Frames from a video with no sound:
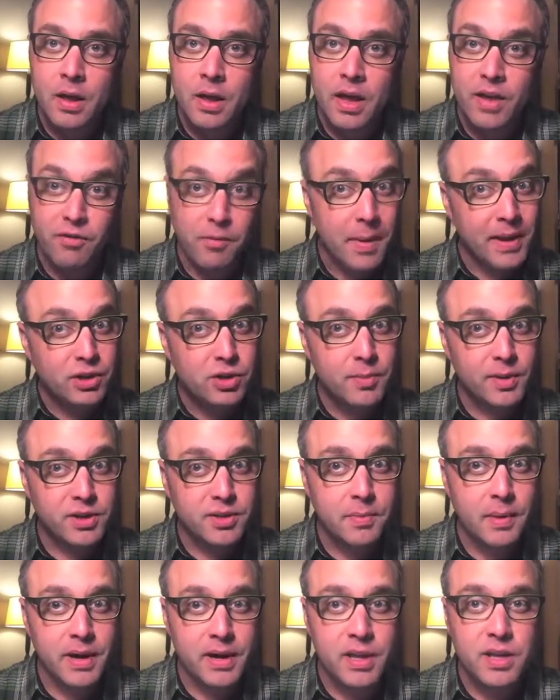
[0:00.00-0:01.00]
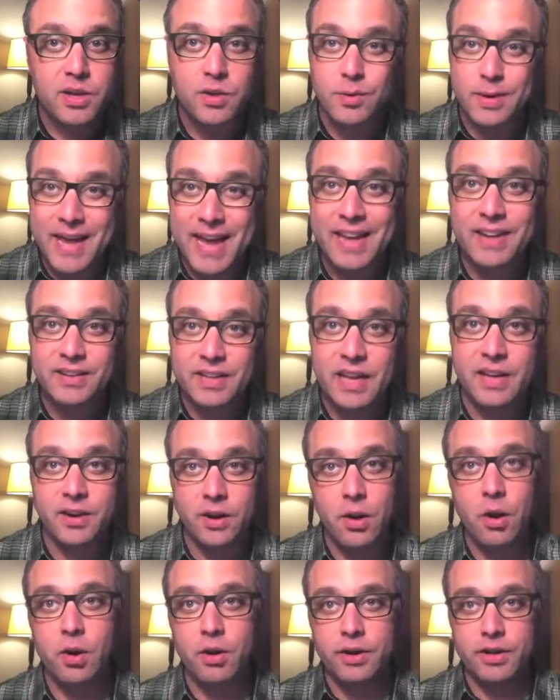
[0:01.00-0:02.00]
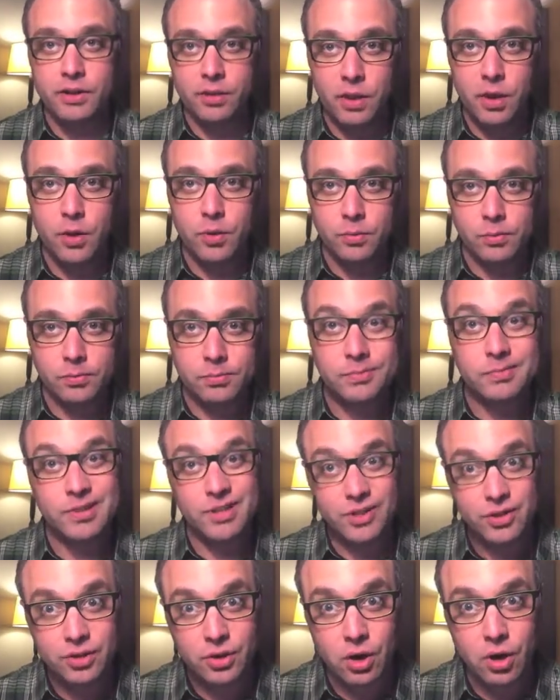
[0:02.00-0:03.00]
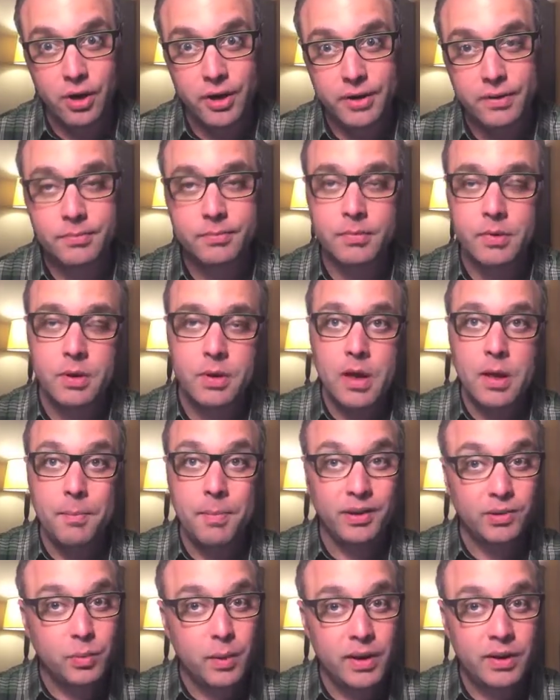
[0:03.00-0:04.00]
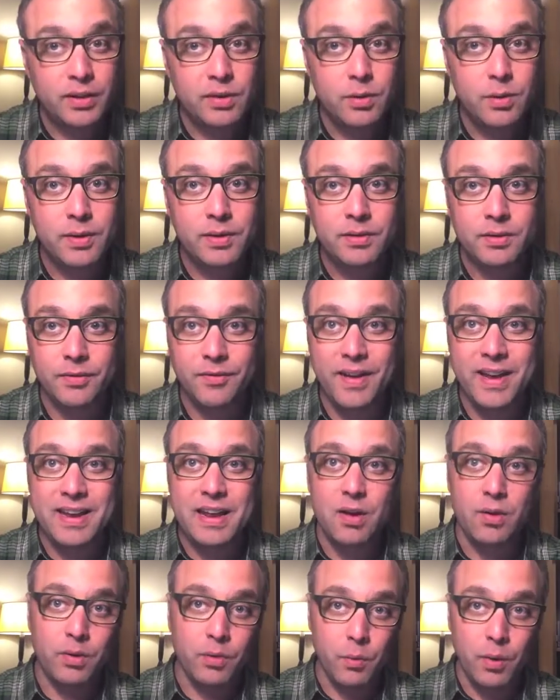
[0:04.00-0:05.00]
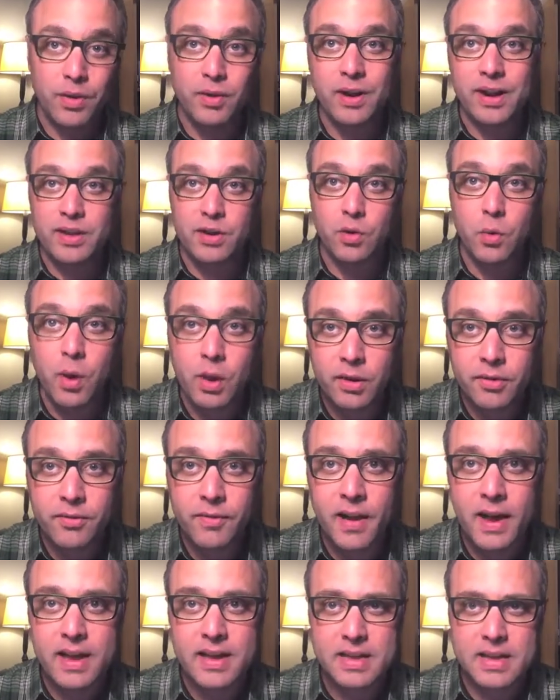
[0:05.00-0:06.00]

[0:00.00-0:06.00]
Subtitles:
If you make too much money, you can't get an RD loan. Sorry. Best way to do it, to find out whether or not you qualify,